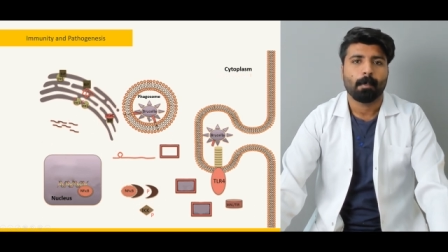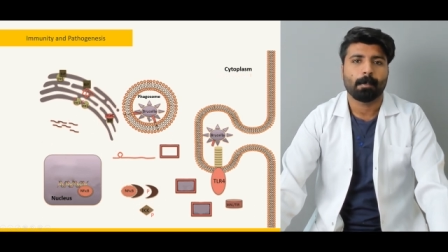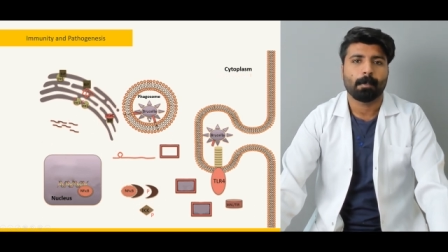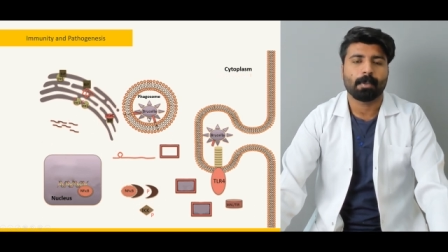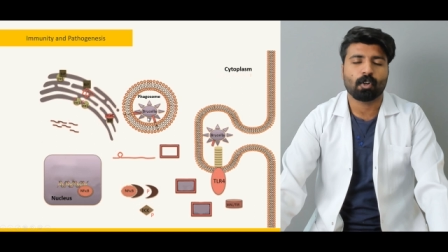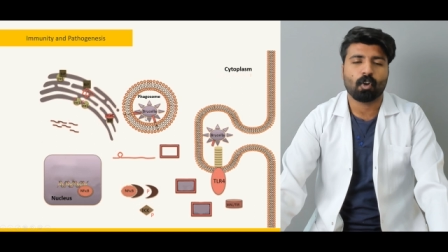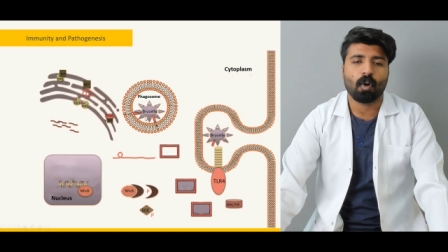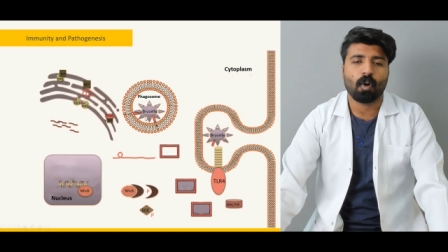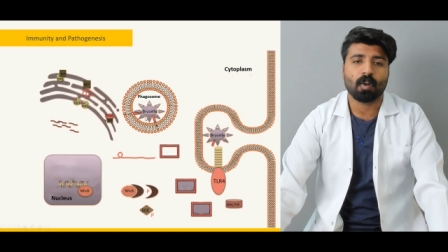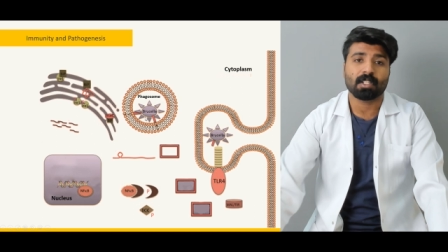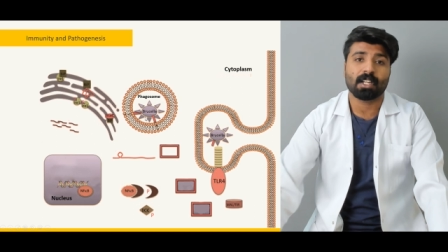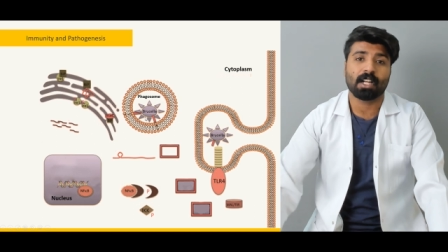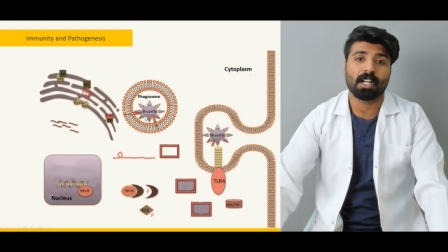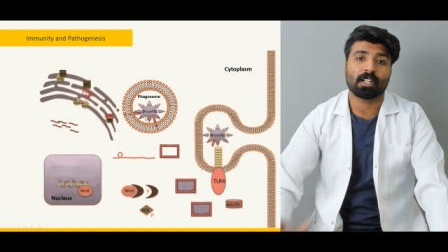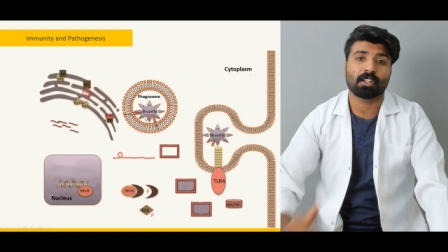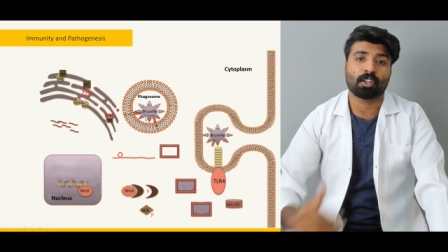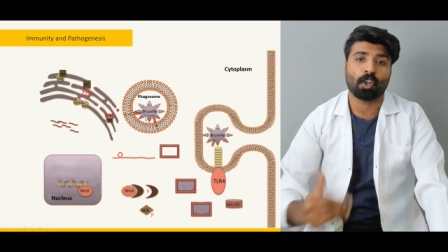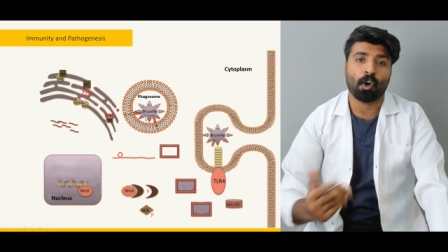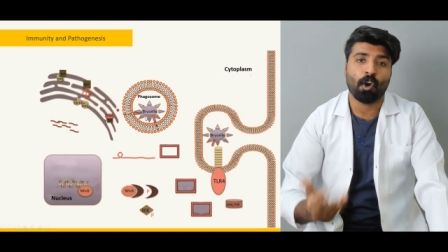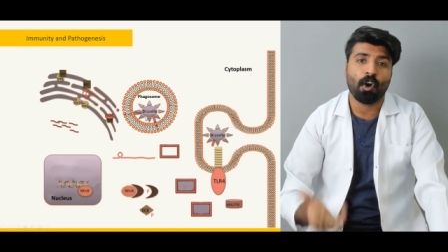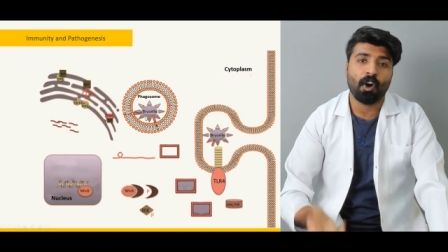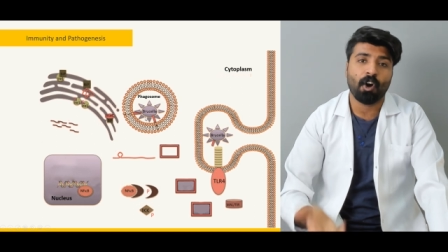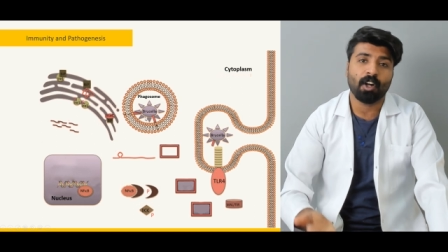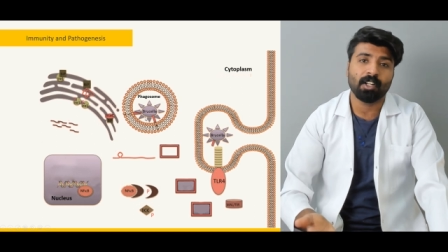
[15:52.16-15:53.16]
because
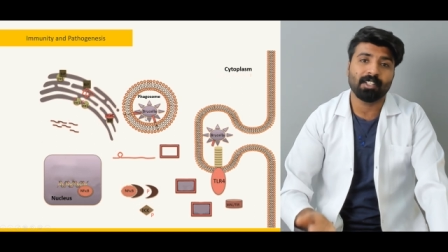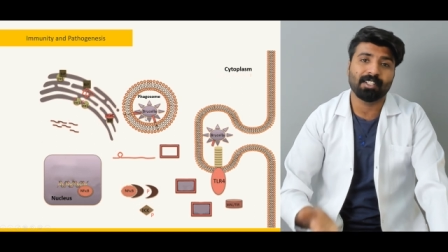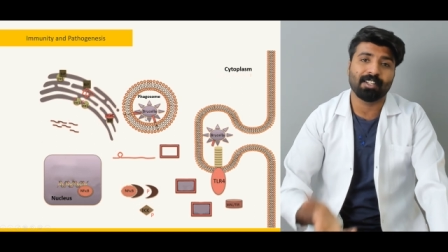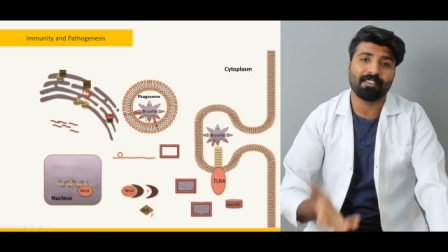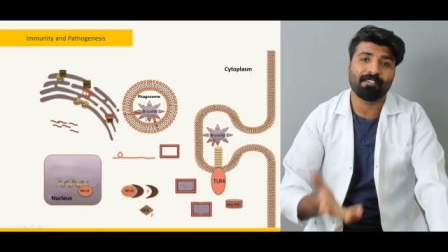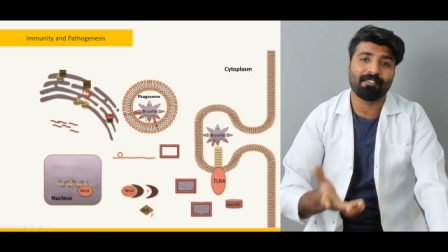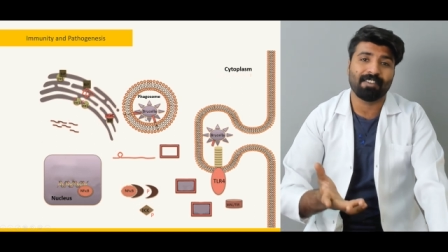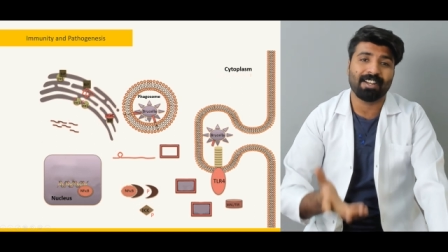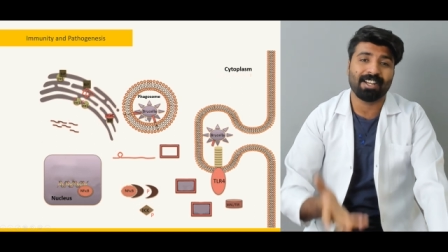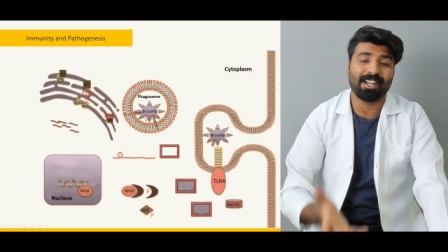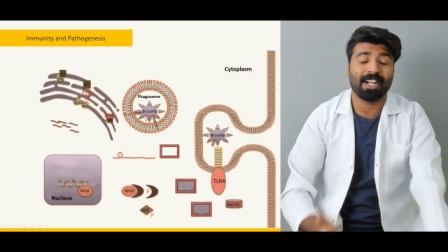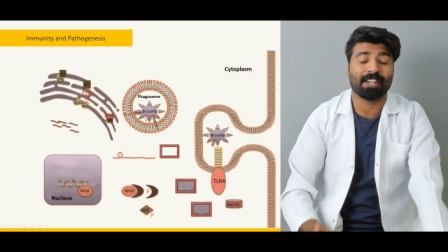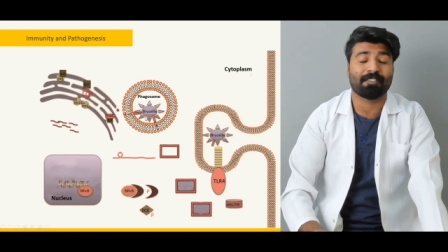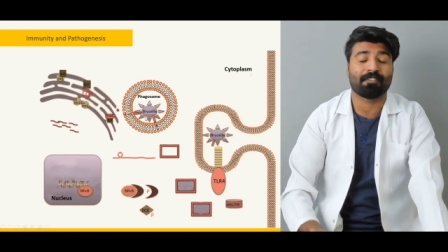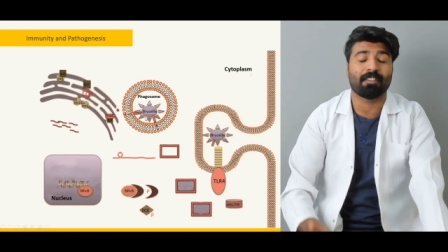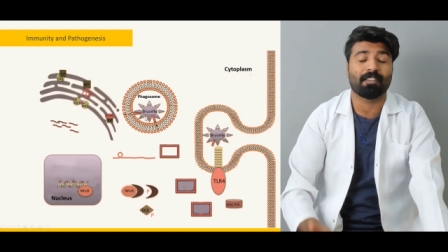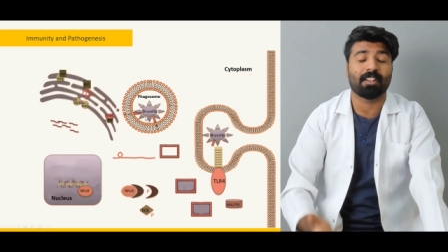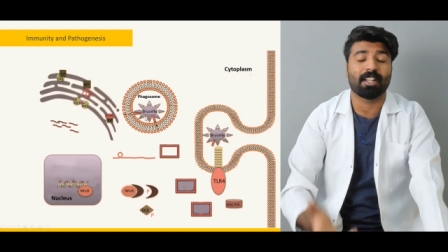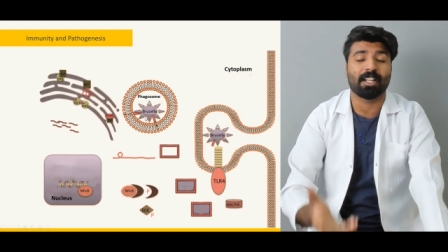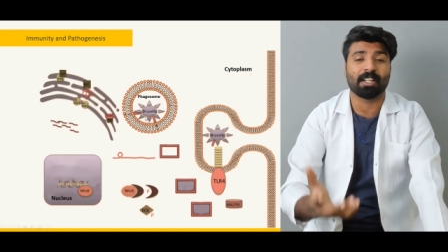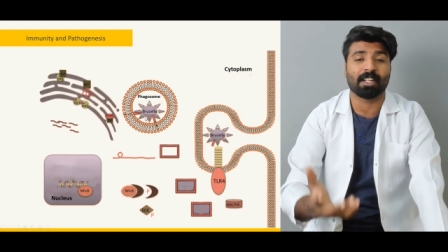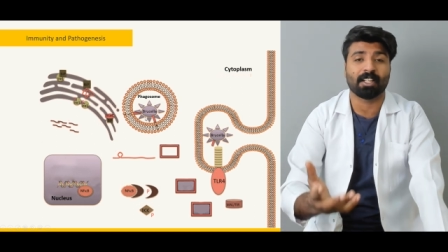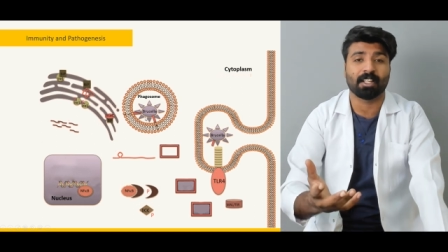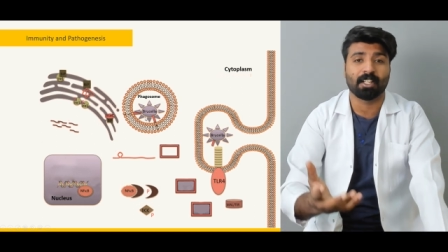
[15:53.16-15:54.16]
it thought that when it
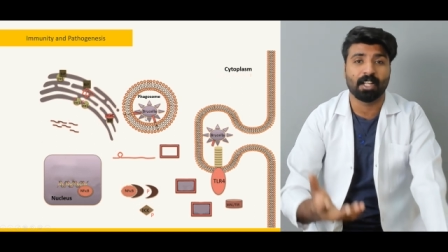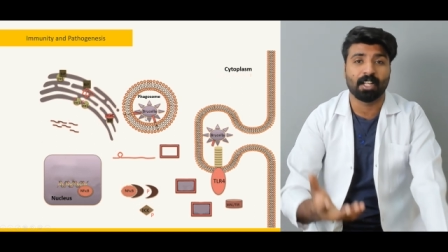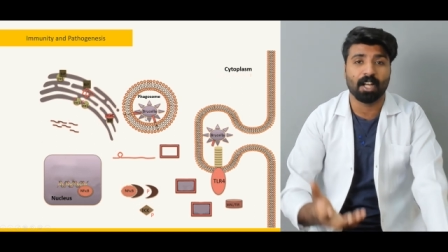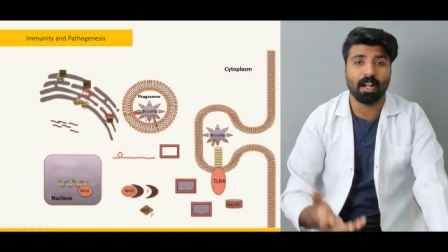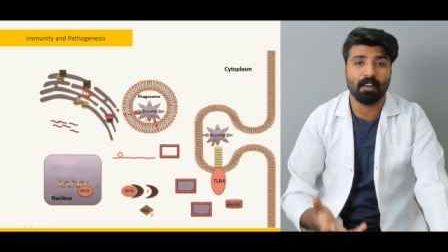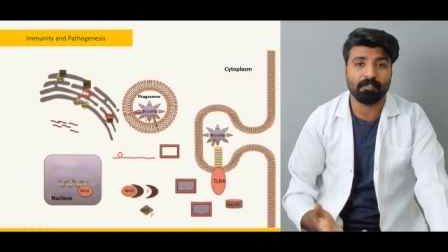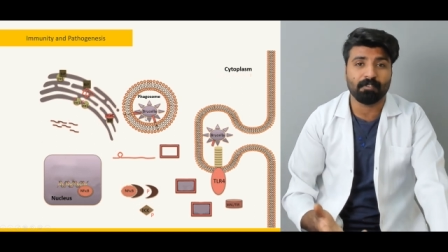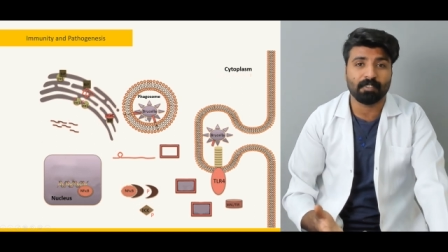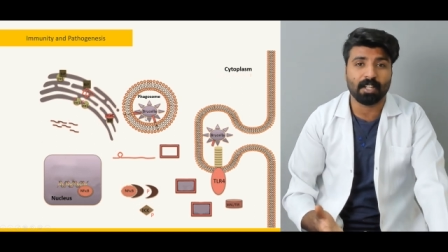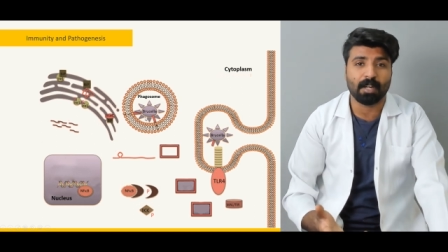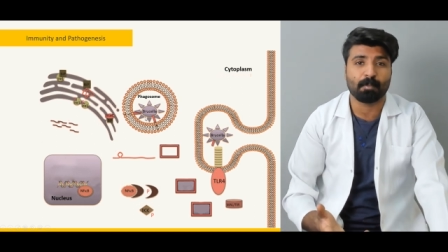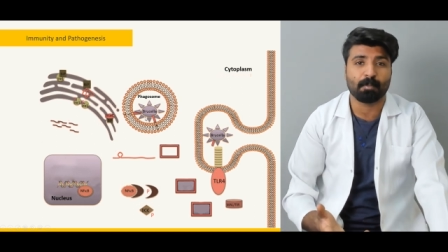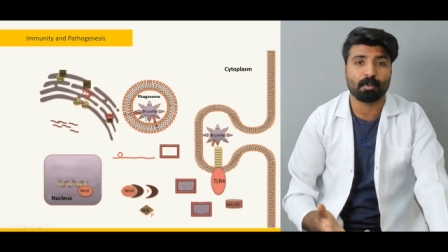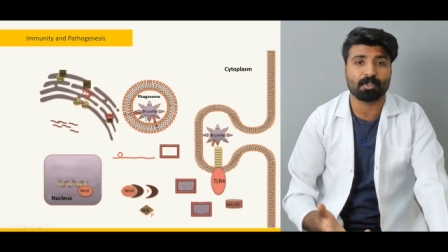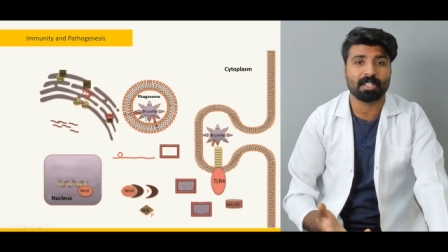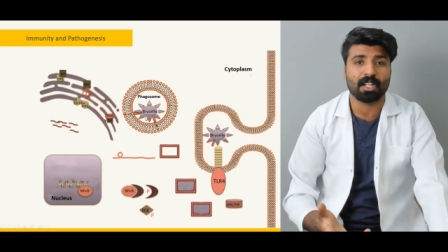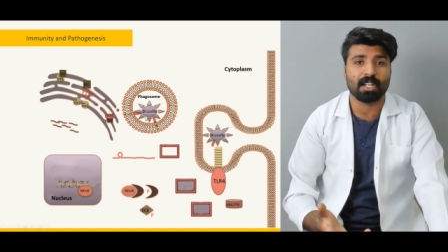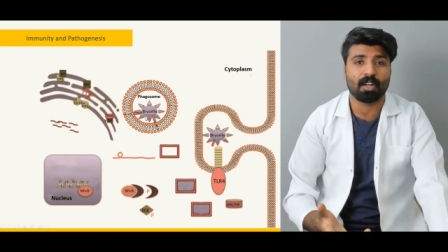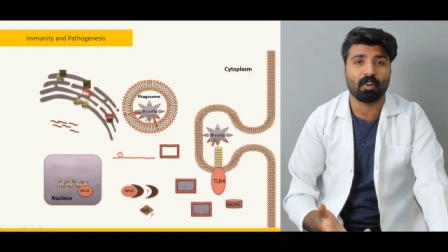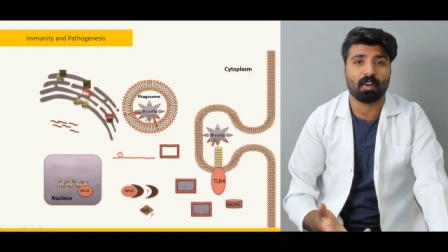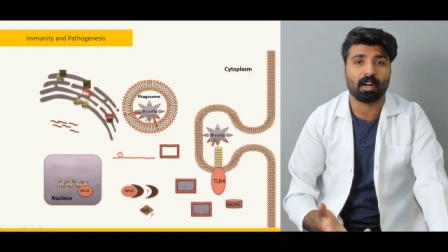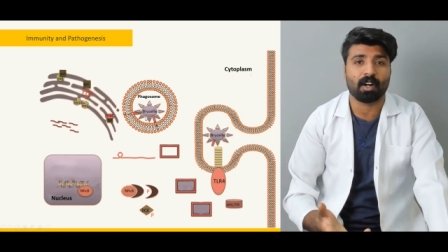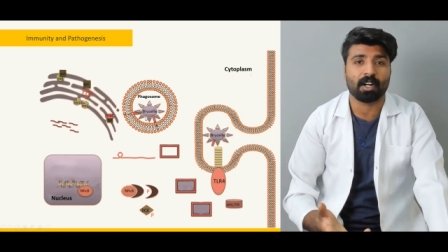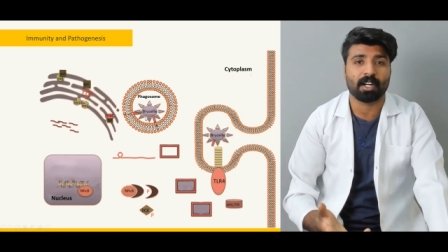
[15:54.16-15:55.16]
will engulf that
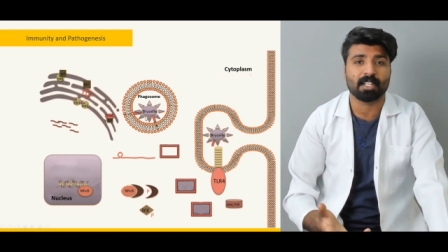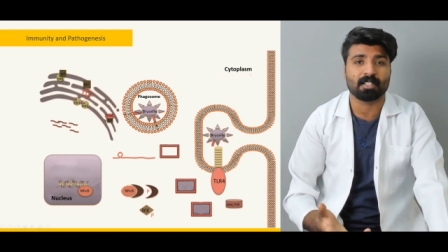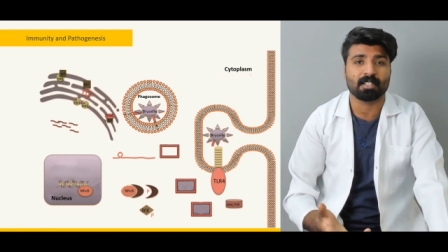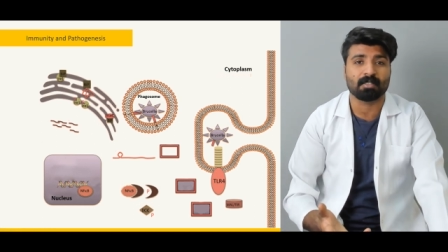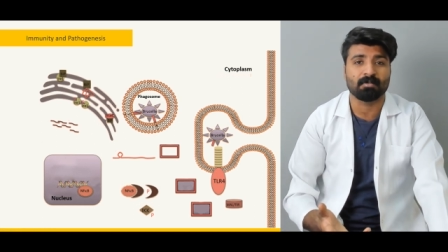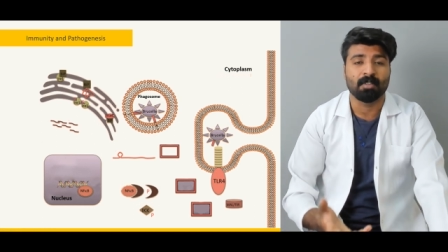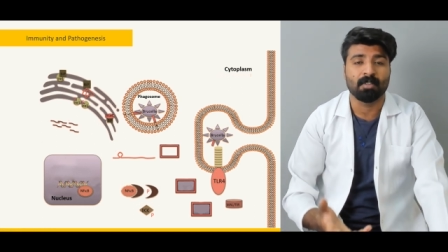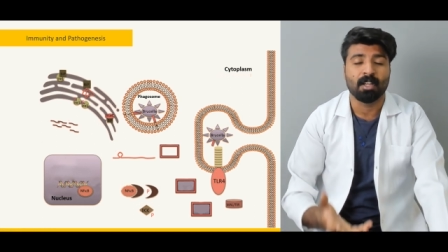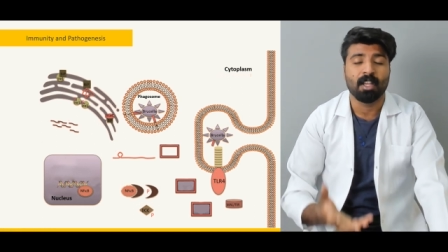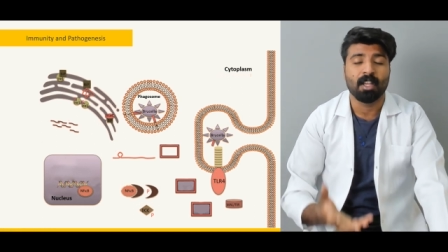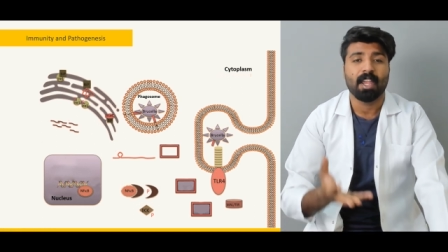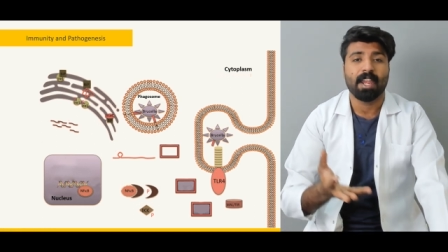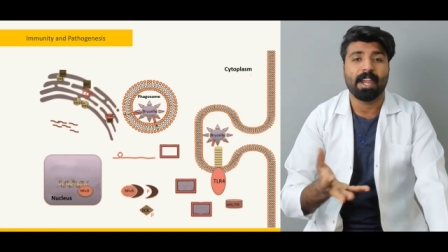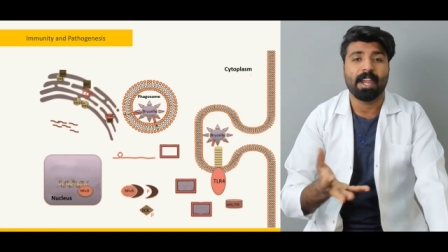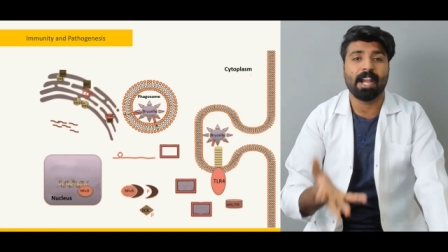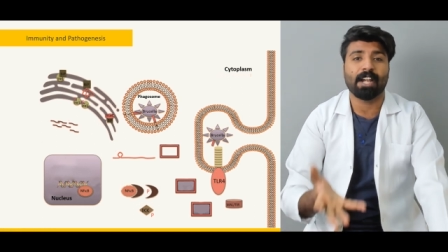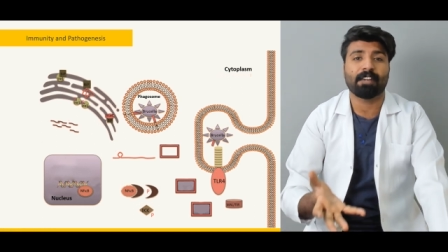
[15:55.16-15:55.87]
brucella organism,